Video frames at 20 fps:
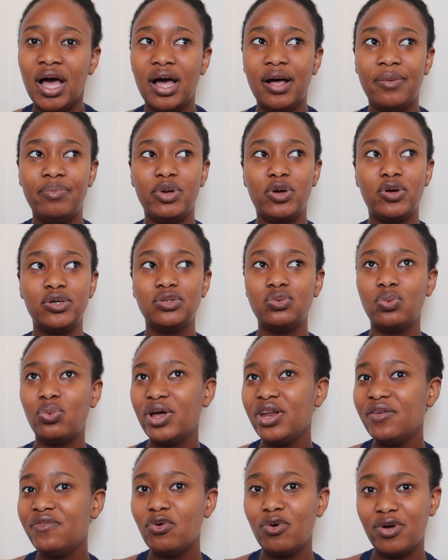um because
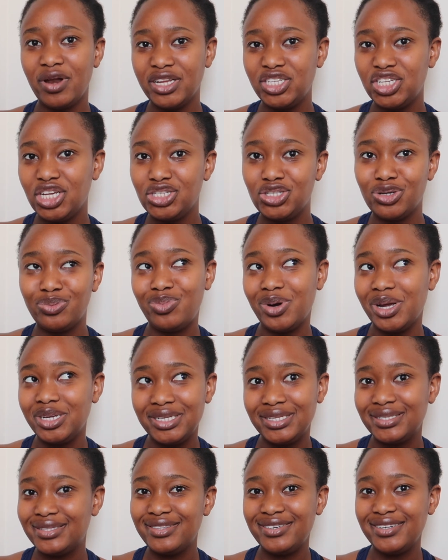what if you want to change your
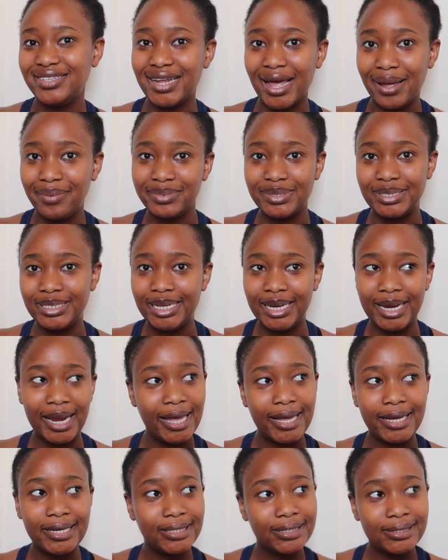brushes three times a day
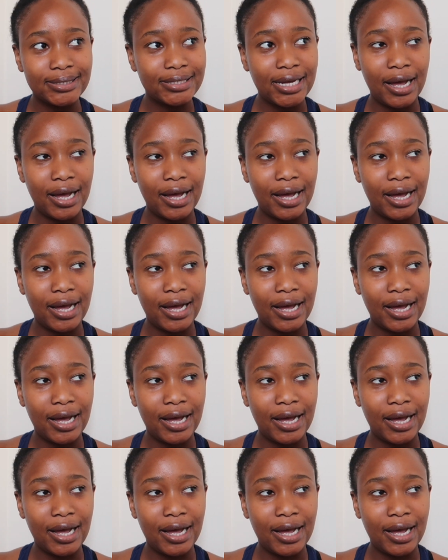like